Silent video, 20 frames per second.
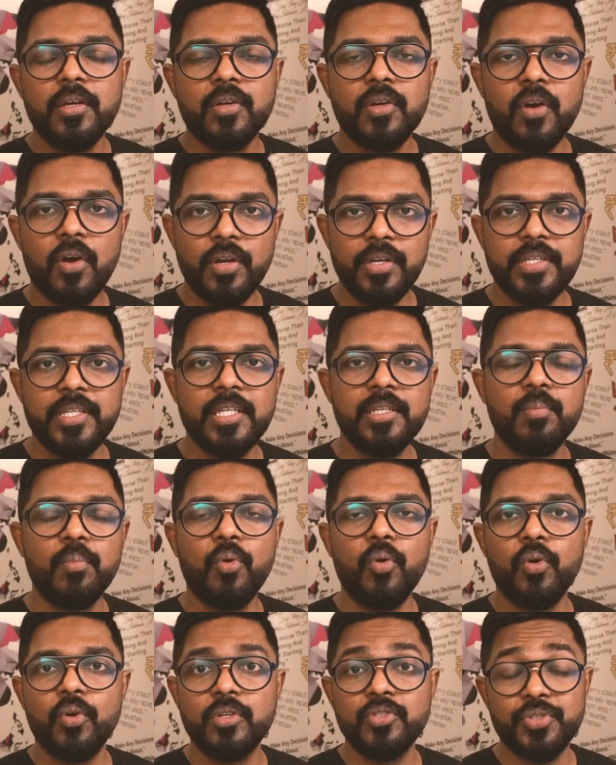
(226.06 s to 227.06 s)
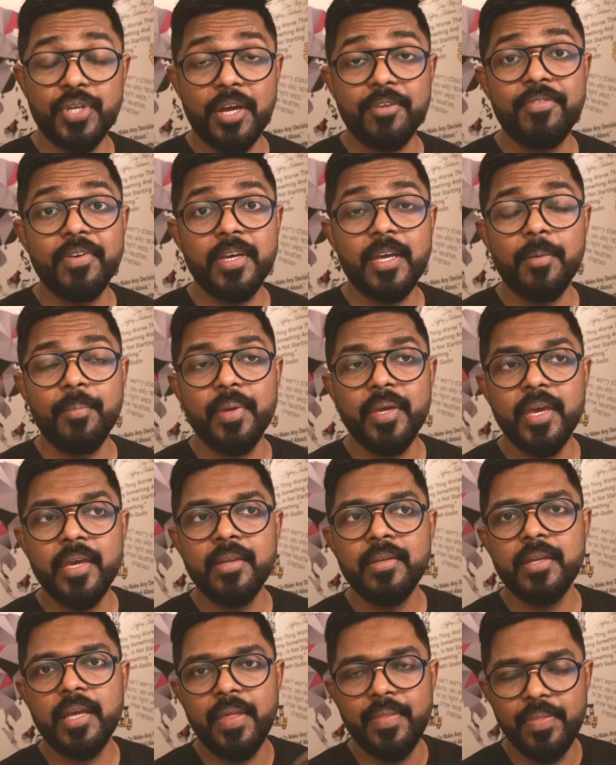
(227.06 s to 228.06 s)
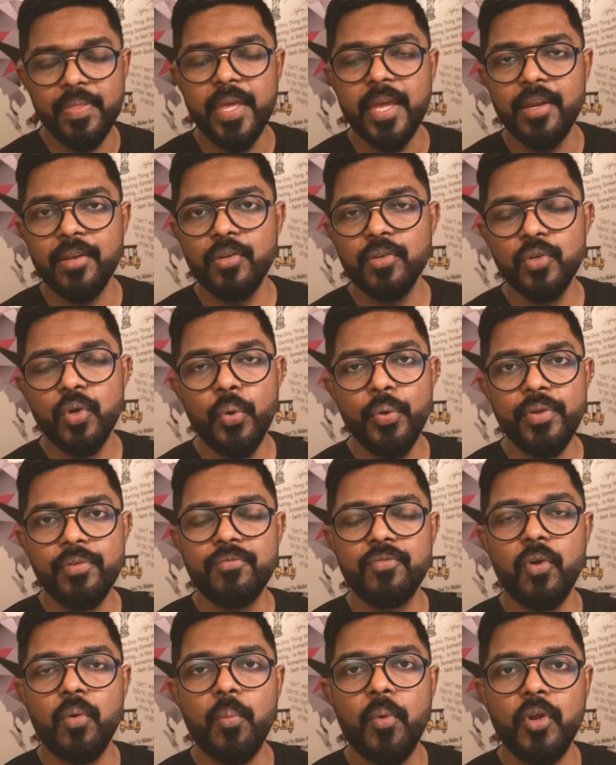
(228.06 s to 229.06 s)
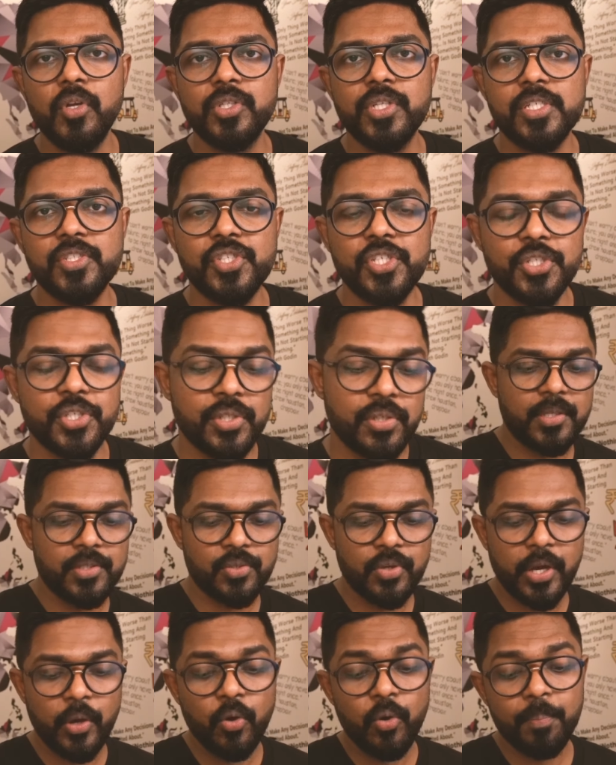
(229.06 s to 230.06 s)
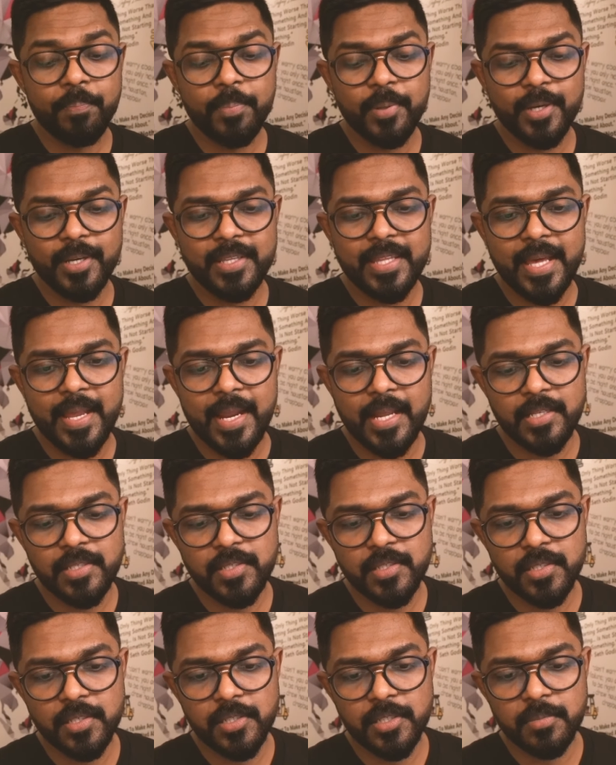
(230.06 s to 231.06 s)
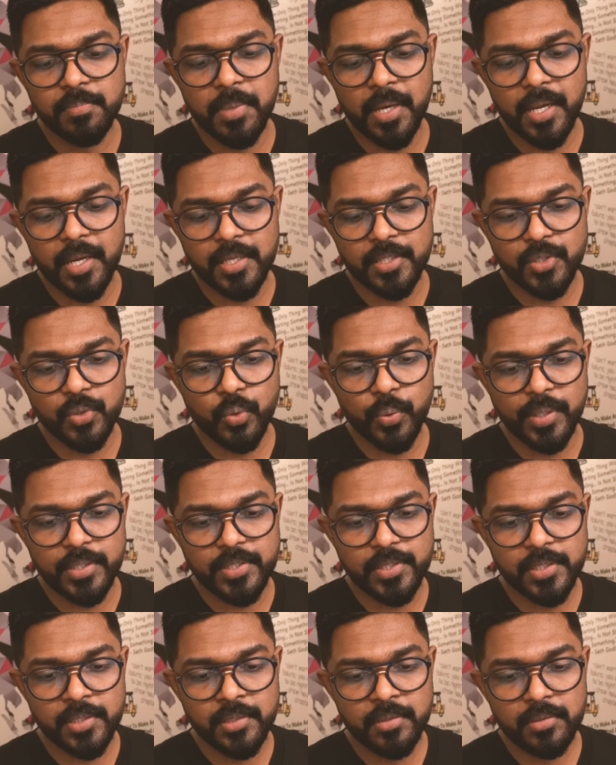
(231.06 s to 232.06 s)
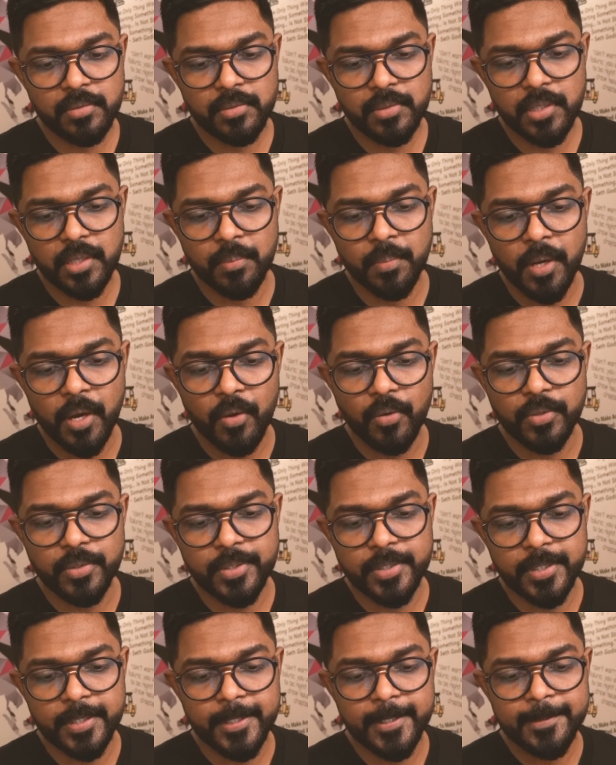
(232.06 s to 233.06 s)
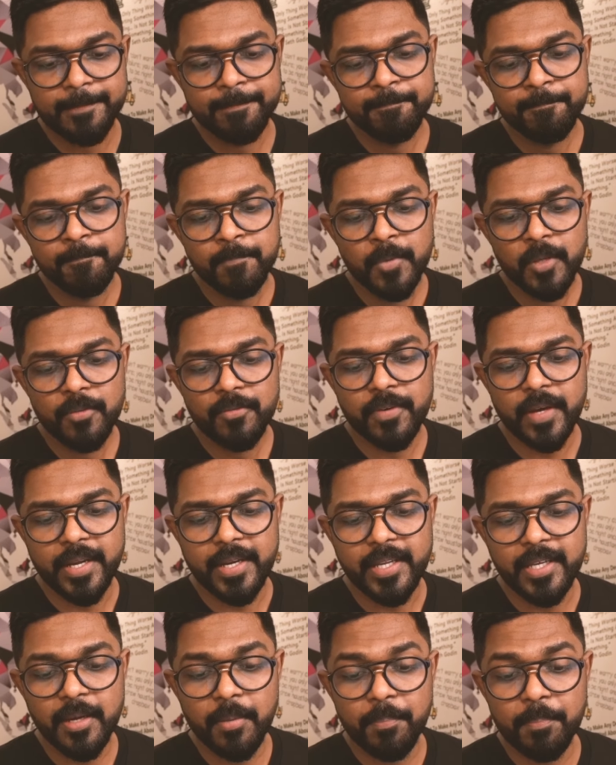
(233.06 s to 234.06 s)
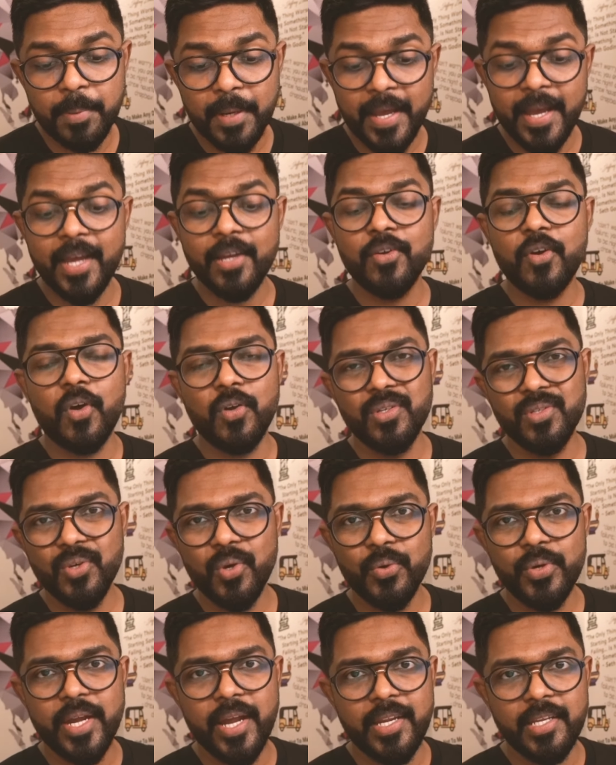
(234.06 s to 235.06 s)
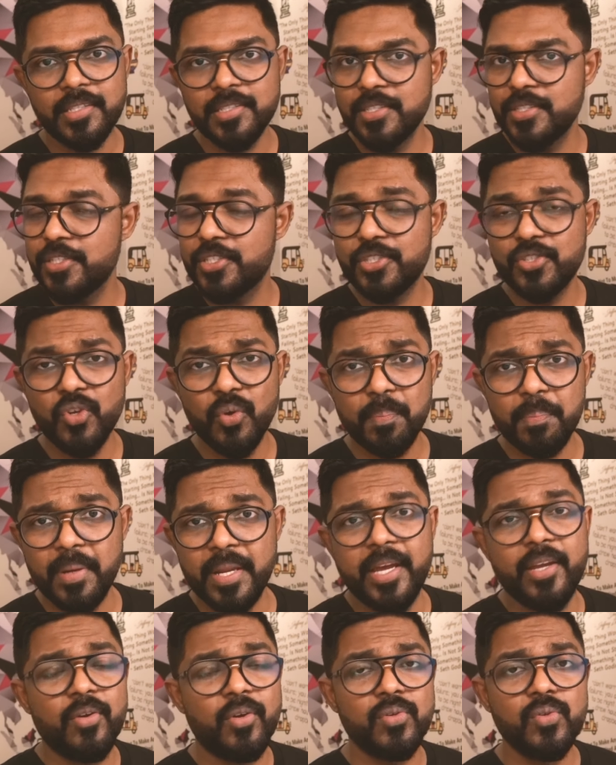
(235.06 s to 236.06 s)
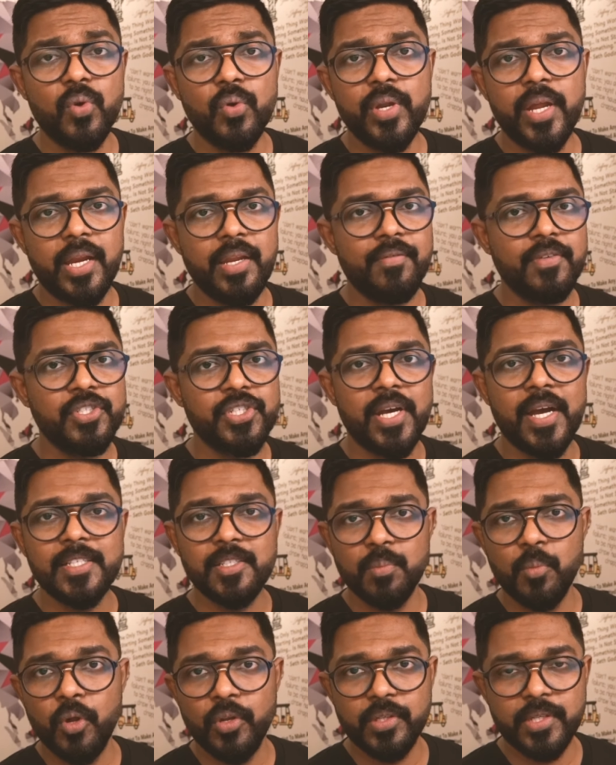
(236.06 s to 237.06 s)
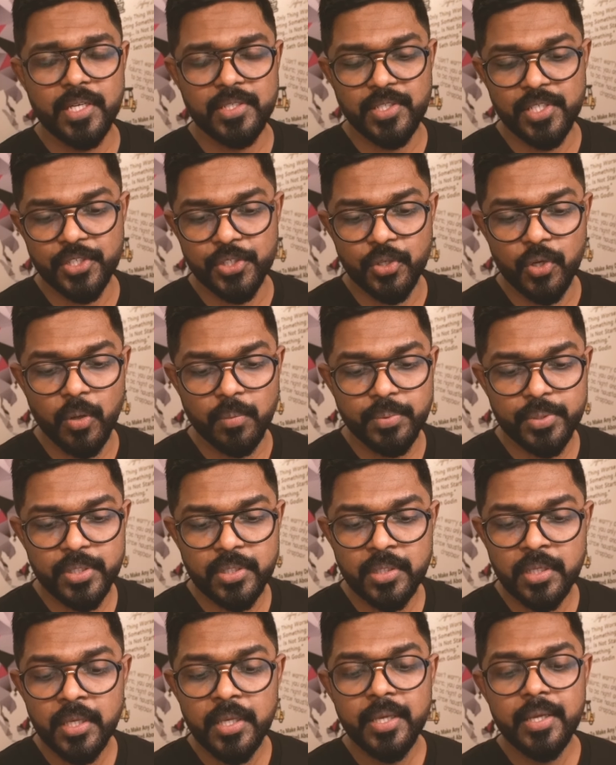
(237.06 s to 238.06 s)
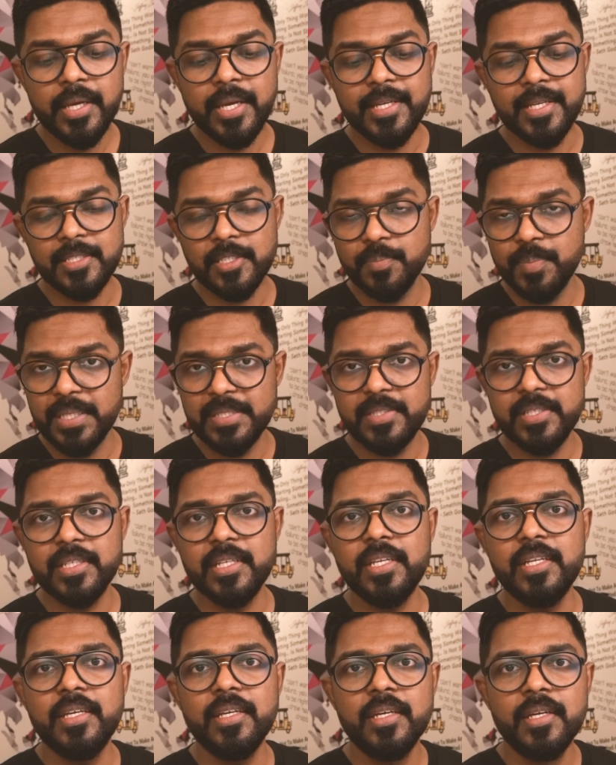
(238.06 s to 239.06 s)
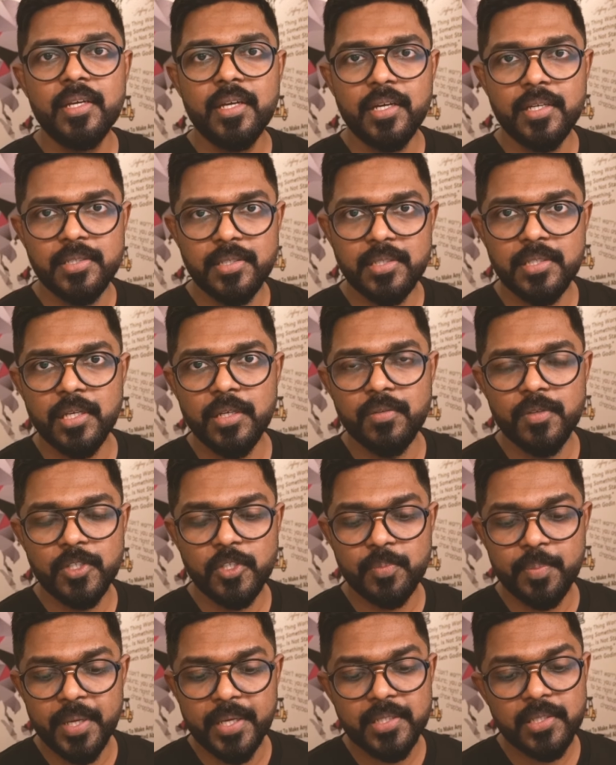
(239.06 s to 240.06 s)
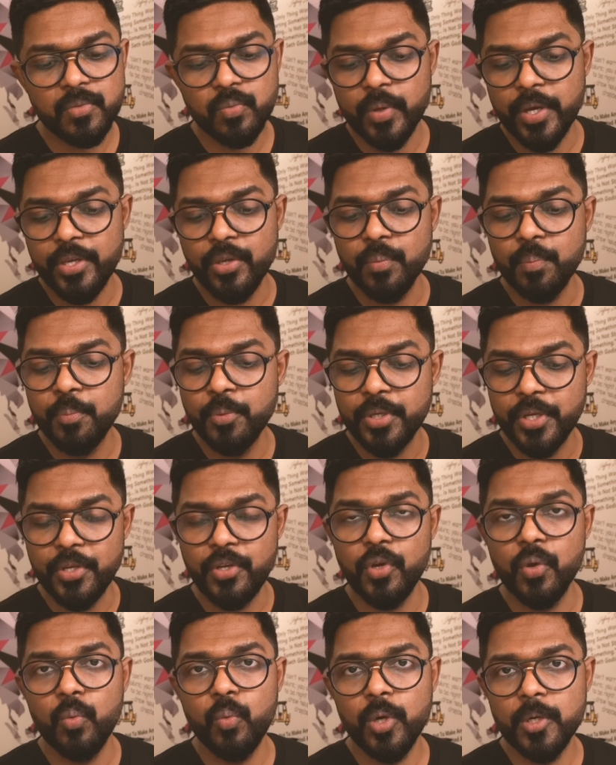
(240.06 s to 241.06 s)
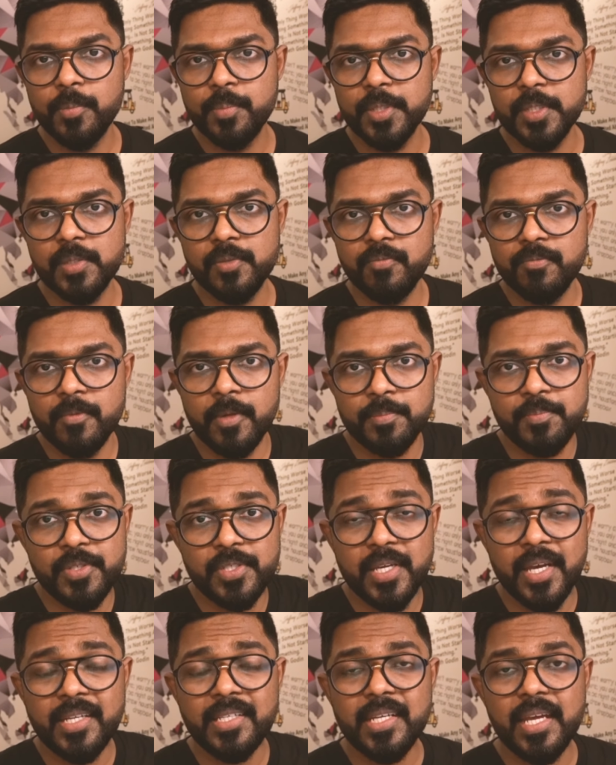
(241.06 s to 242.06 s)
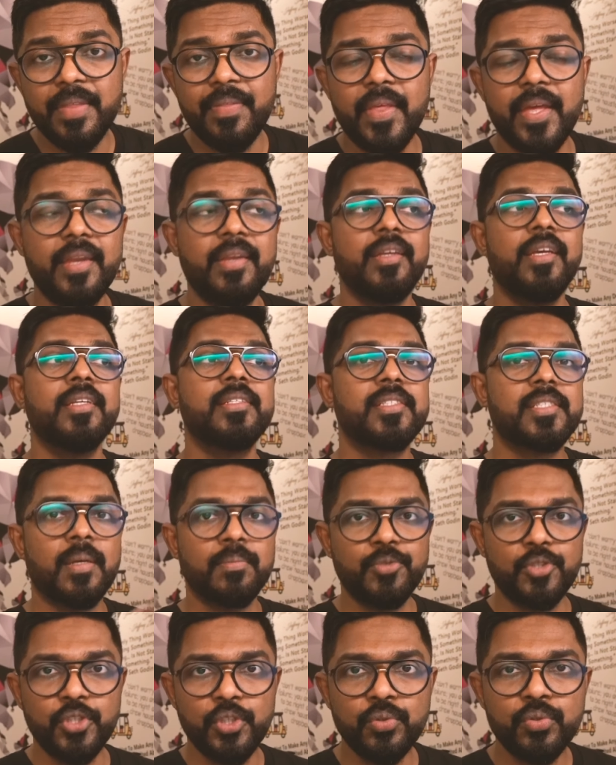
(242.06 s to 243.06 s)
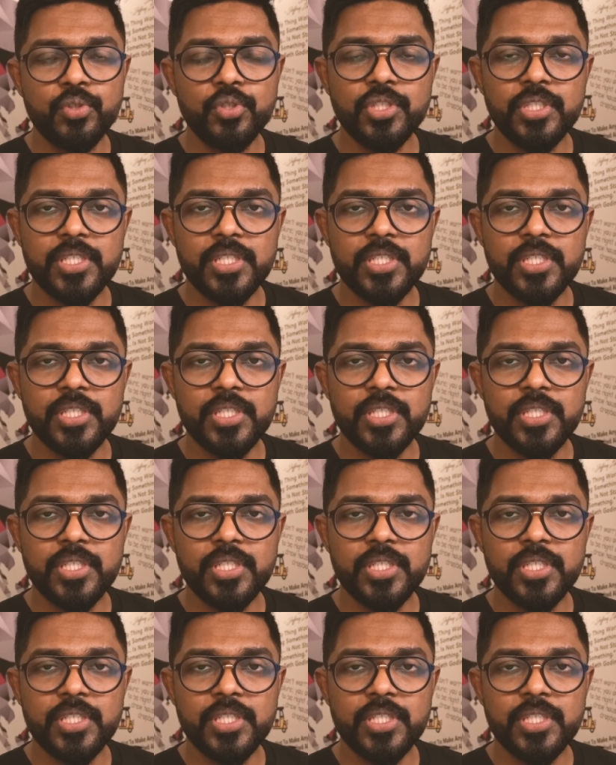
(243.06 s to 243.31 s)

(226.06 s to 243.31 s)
content, more traffic coming in, and then go in for monetization. So I hope that answers Bala's question about finding a plan on GoDaddy. There is no plan on GoDaddy which has a monetization option. It is basically a server space where you put in your WordPress website, and then it's up to you to